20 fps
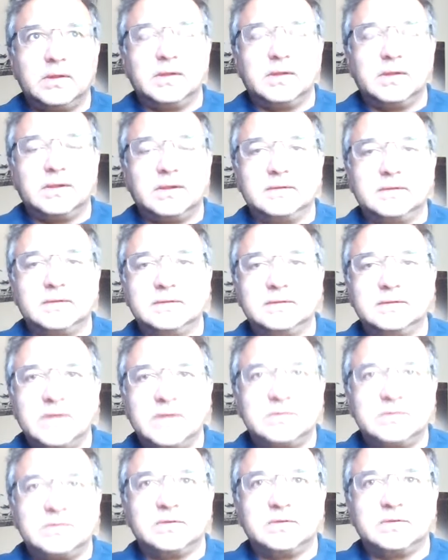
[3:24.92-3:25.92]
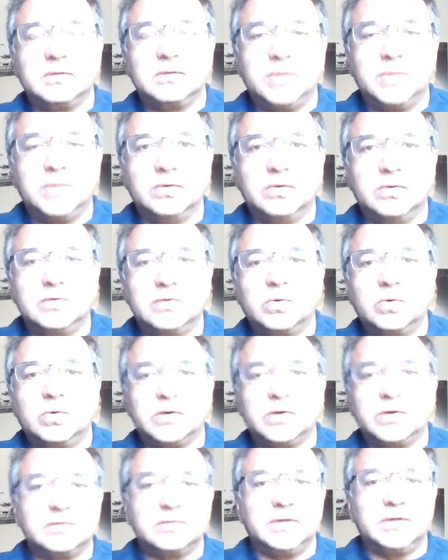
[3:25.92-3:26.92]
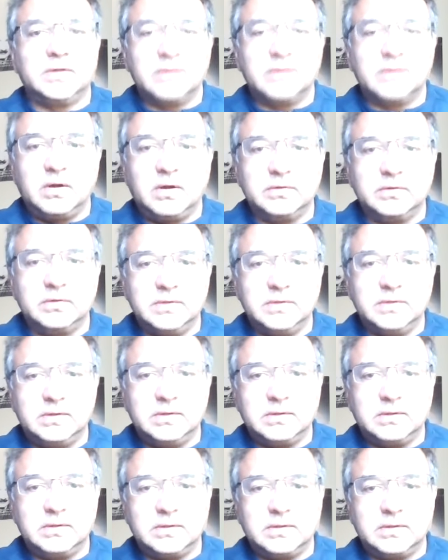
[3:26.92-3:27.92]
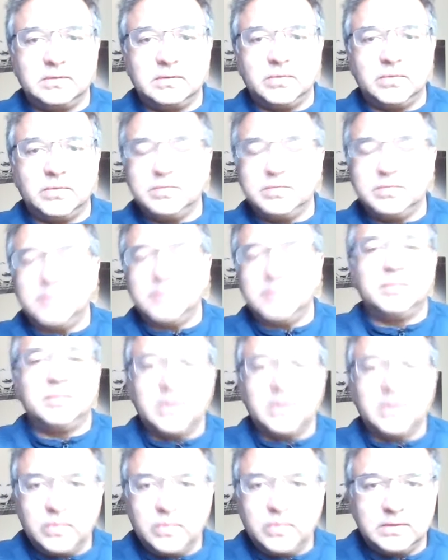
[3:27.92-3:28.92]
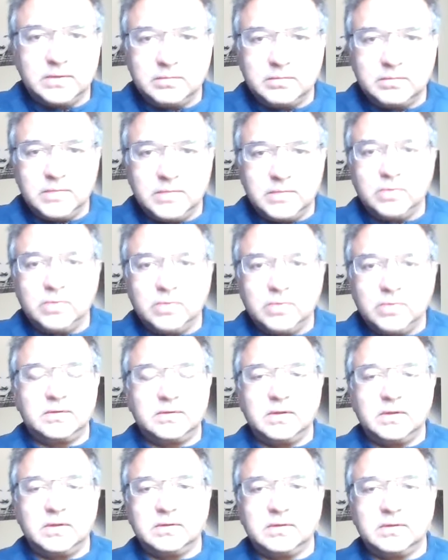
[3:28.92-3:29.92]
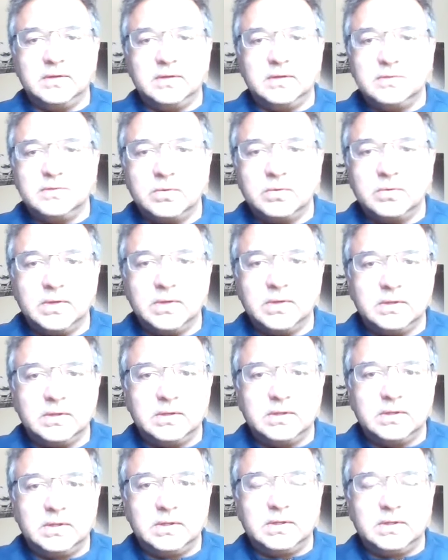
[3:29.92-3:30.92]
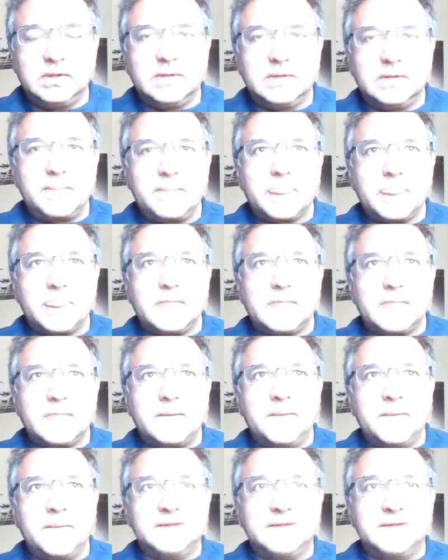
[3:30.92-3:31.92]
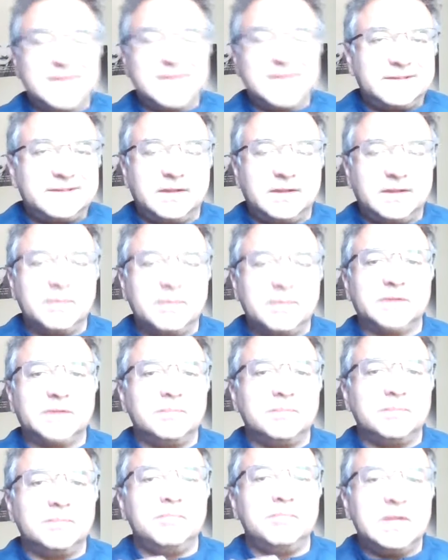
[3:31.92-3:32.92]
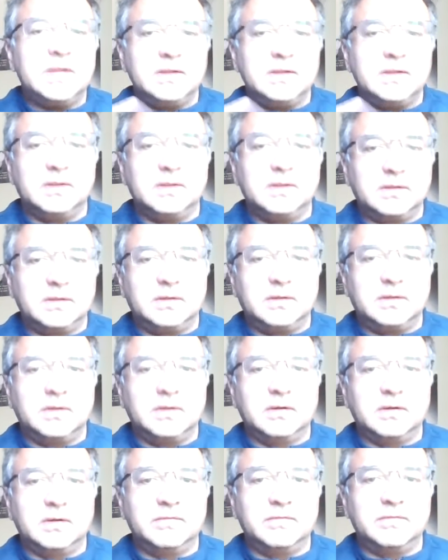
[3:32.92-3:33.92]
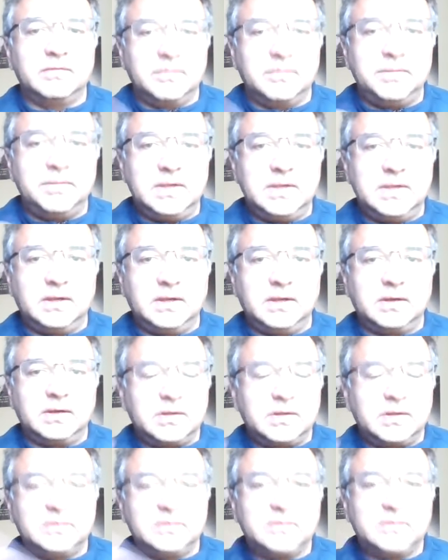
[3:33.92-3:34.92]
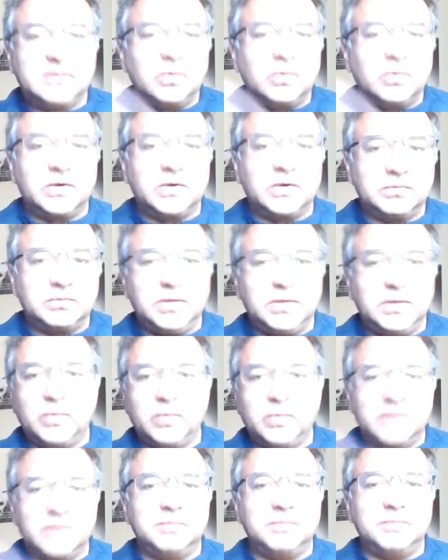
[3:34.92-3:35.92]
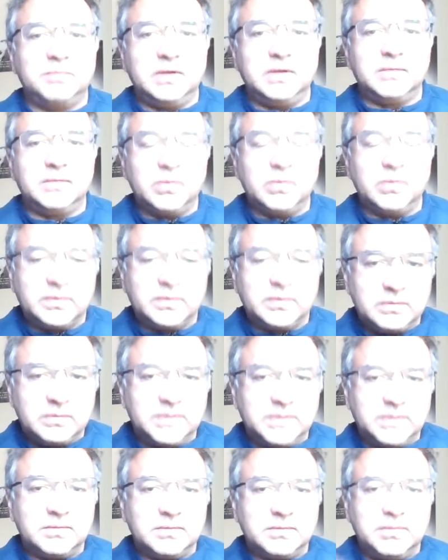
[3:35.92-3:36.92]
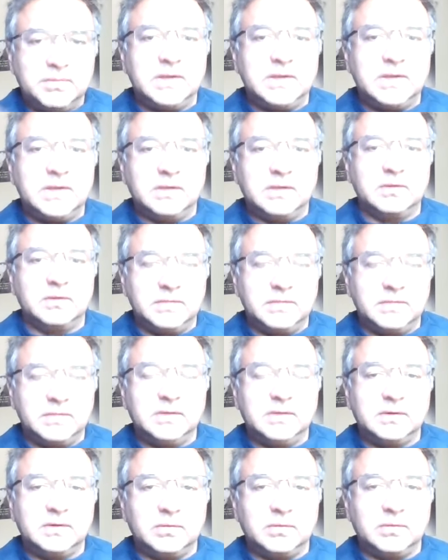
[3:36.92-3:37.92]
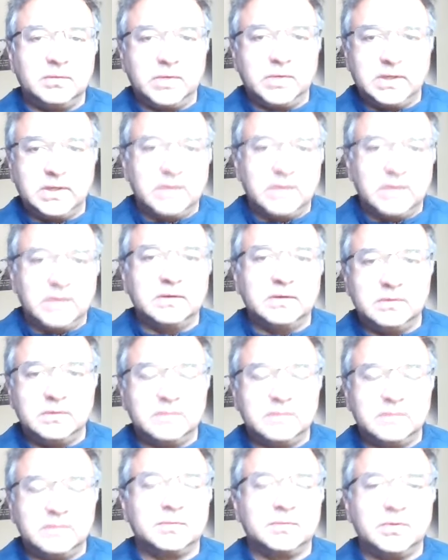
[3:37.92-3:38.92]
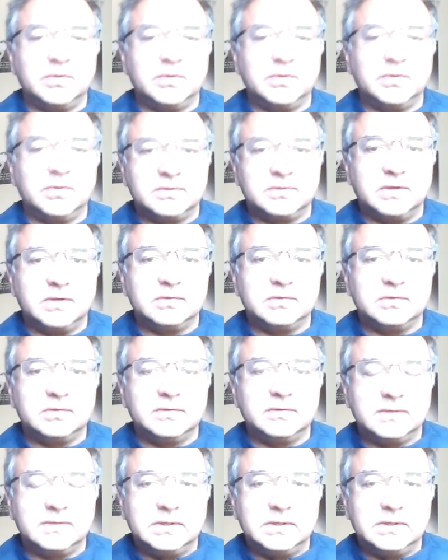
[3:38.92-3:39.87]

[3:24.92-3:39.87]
Because he's not just going to pose the question of ontology, as most people might be quick to think that he's doing, but he's asking about the meaning of being, not just the question of being, what is being. He wants to know about the meaning of it, and we're going to get into some of those distinctions.